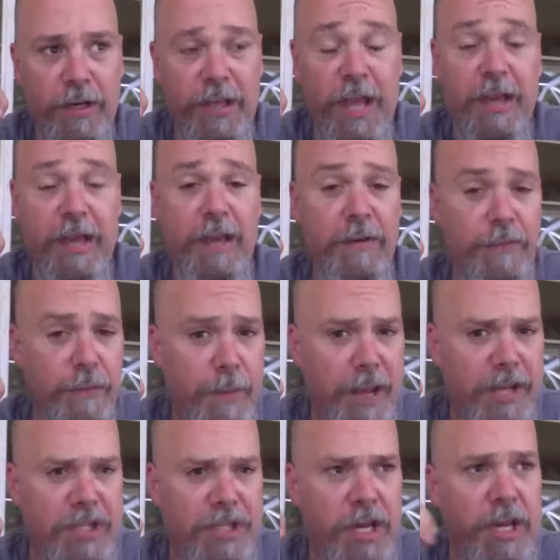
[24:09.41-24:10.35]
get
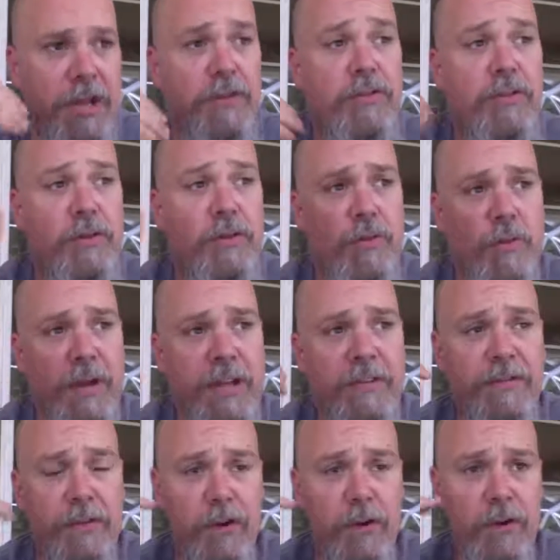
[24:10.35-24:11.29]
information and do
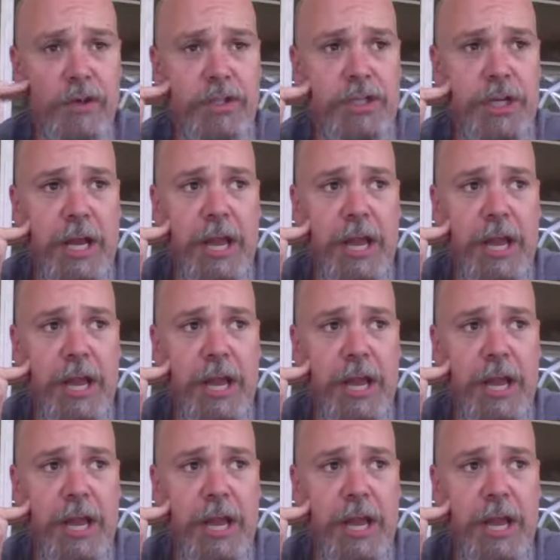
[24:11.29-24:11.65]
research